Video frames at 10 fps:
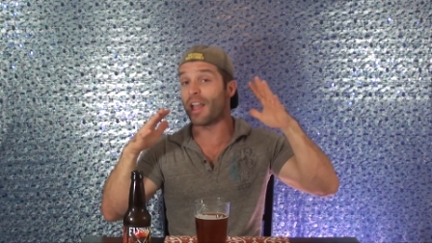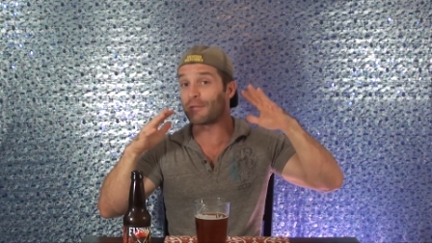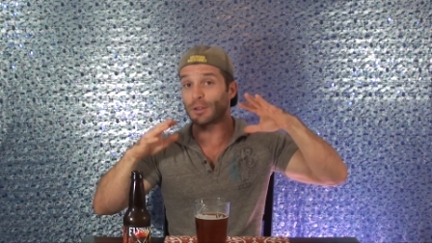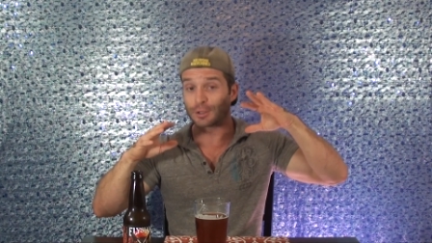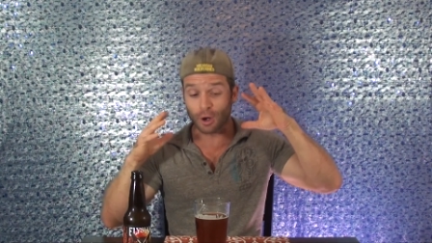
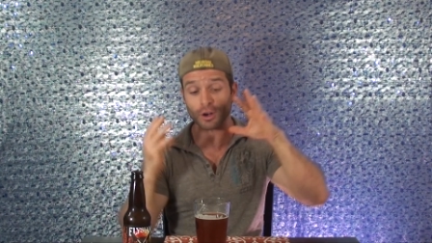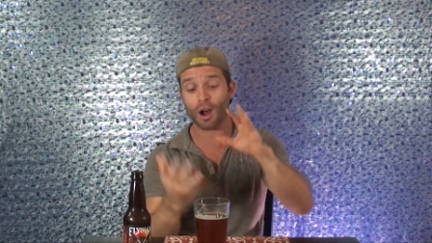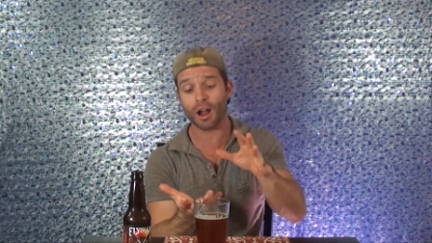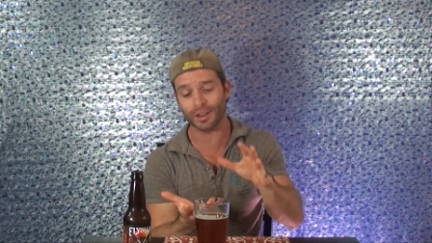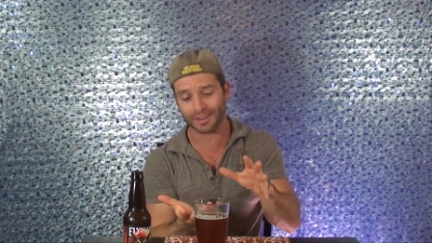If you took
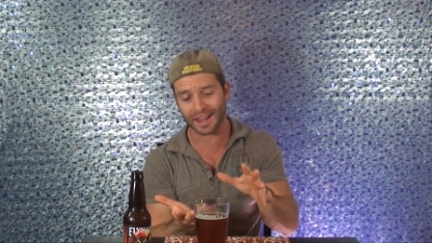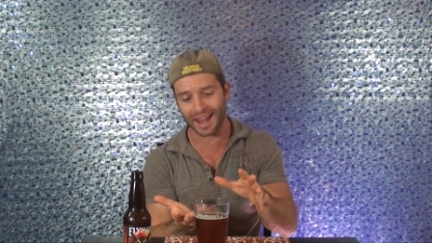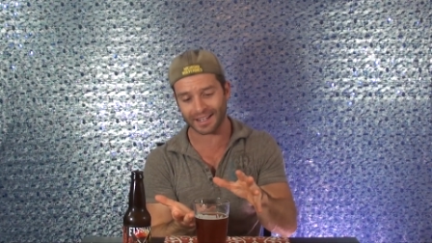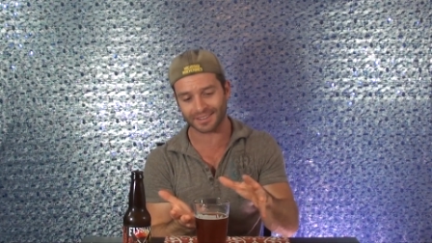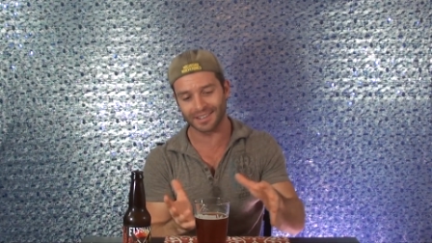all of
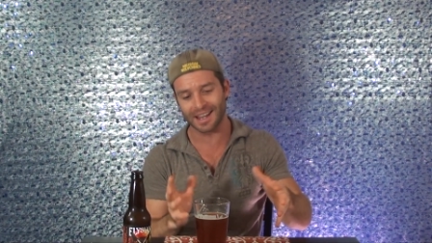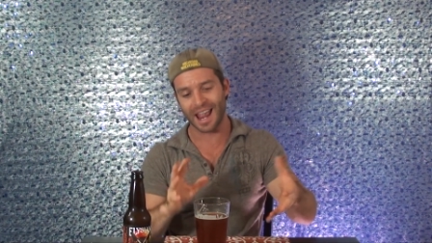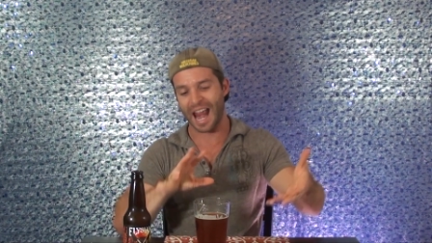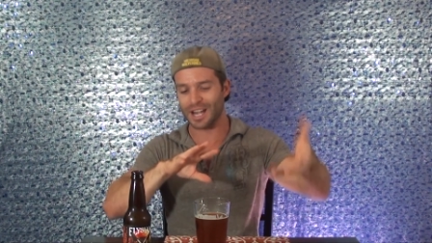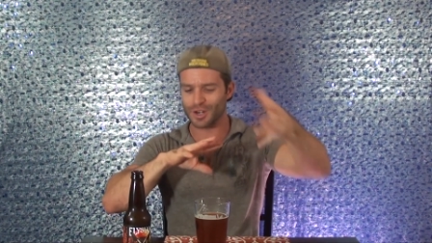that
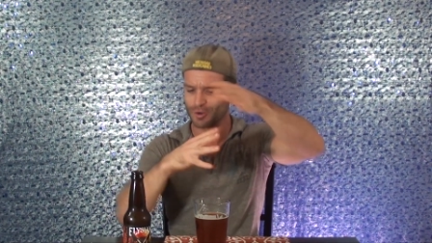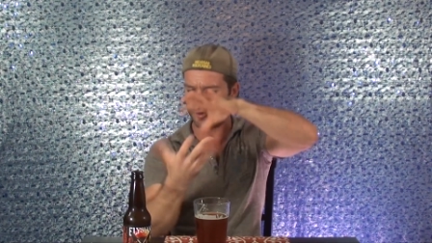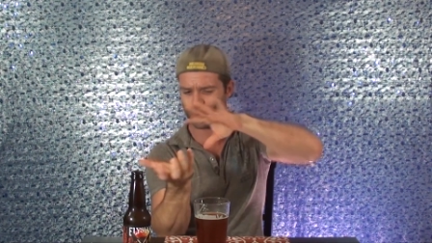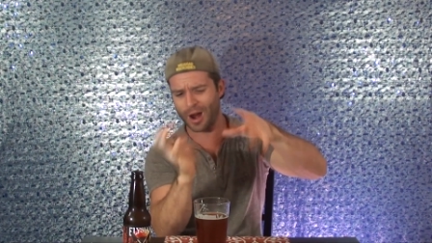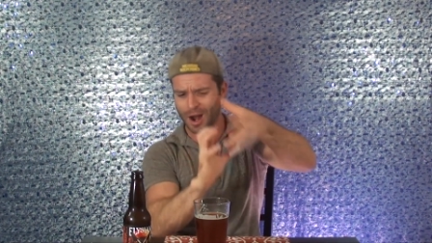and you
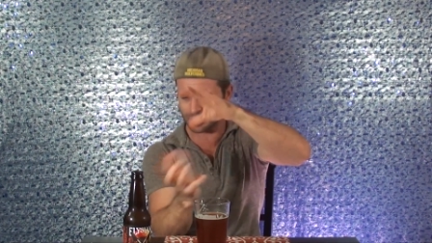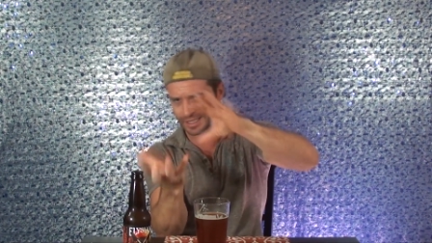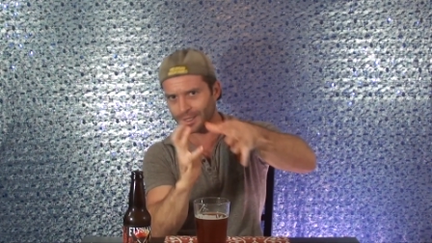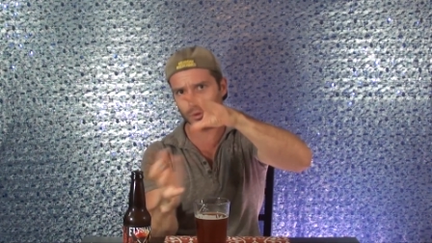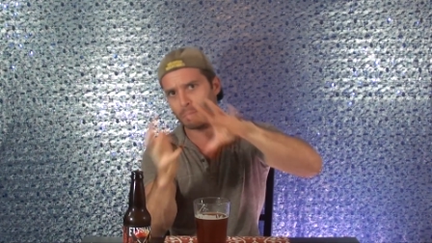ground
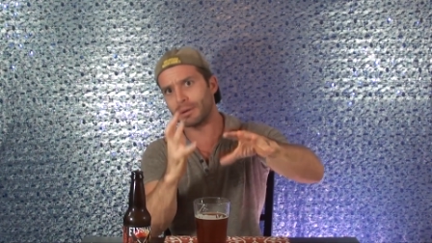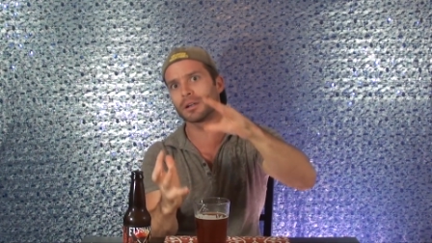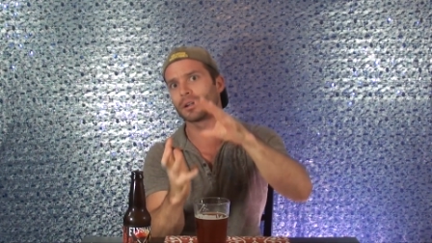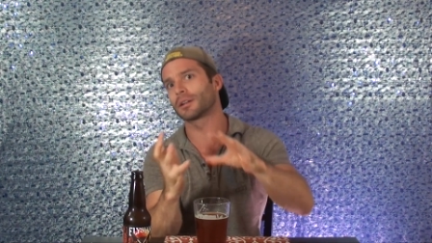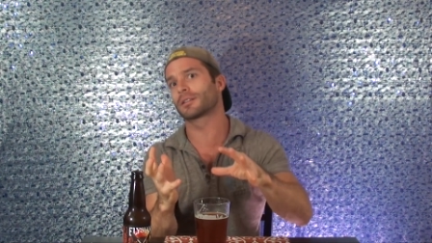it into a
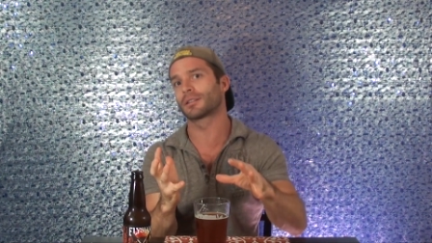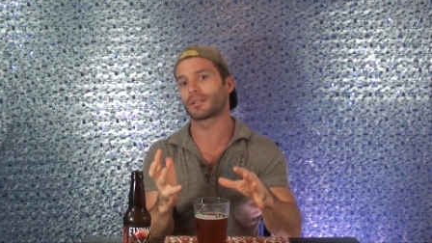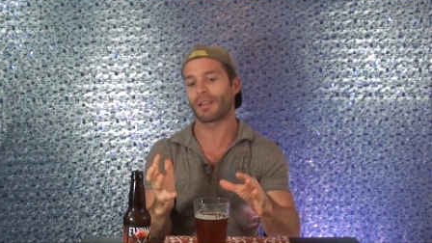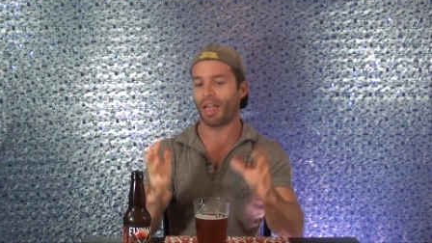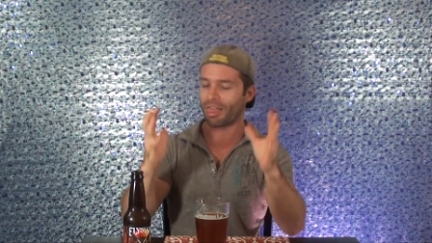beer,
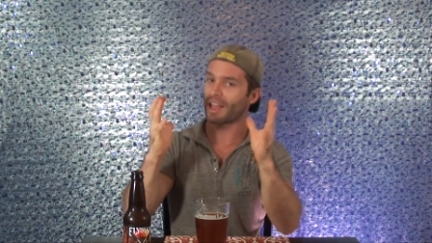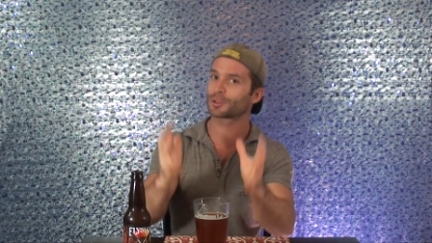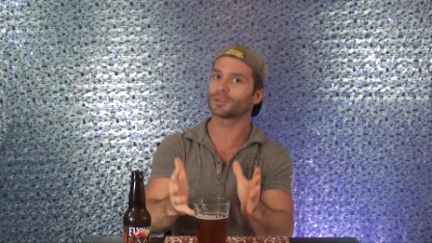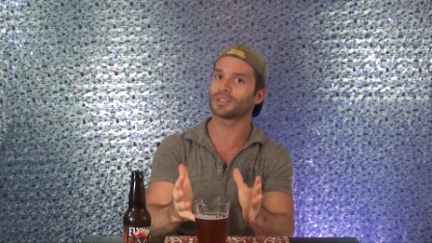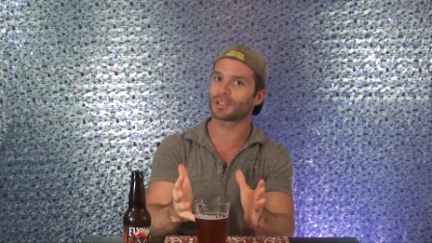
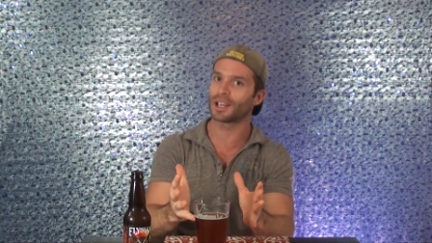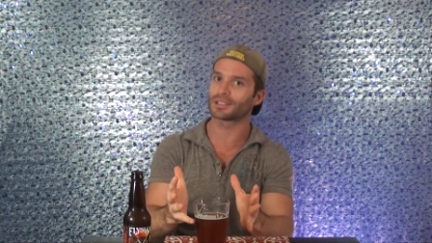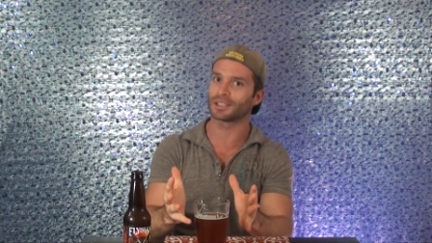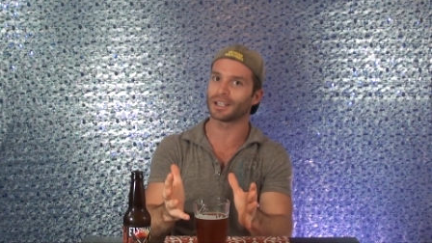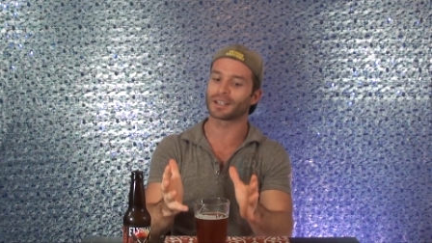that's what this
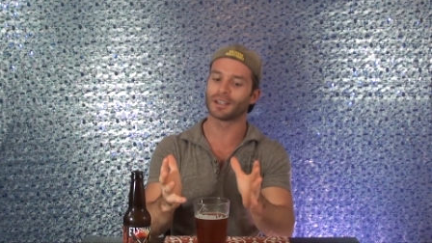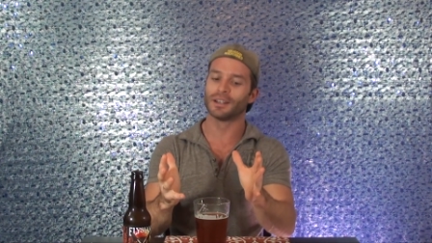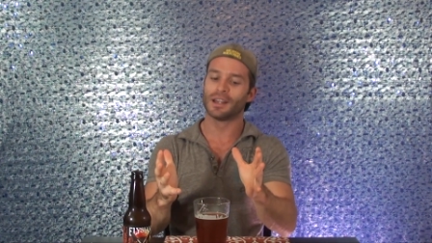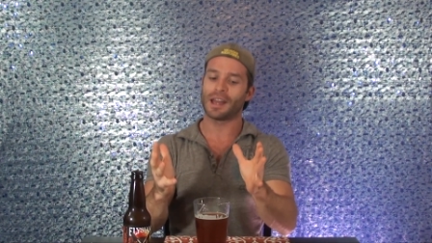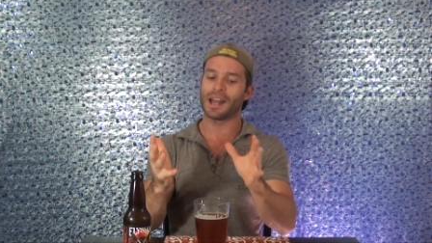tastes like.
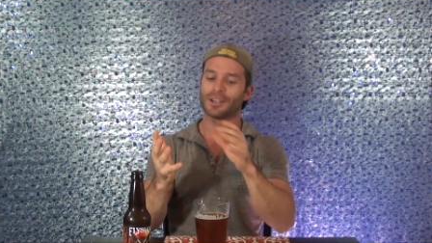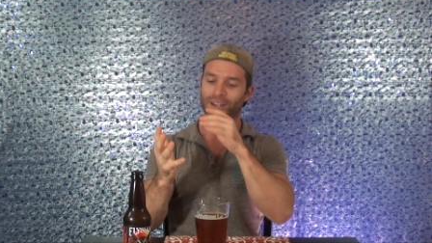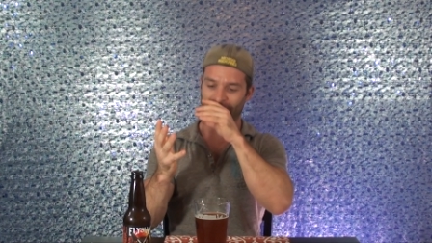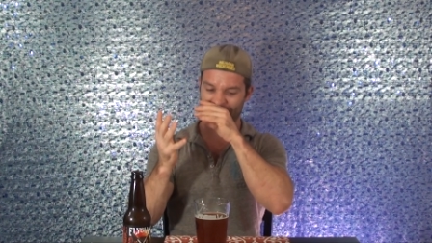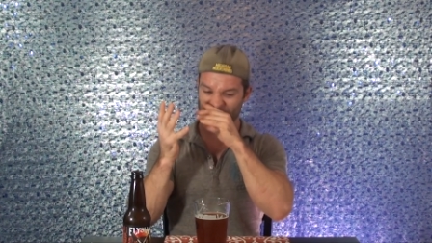And
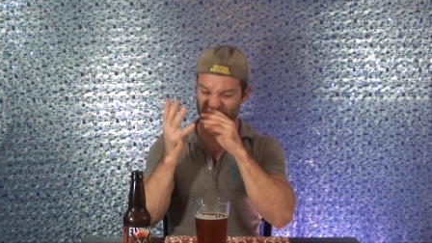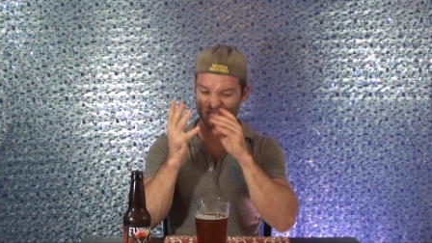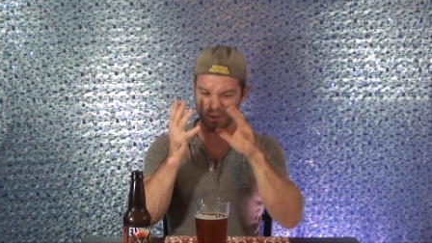you added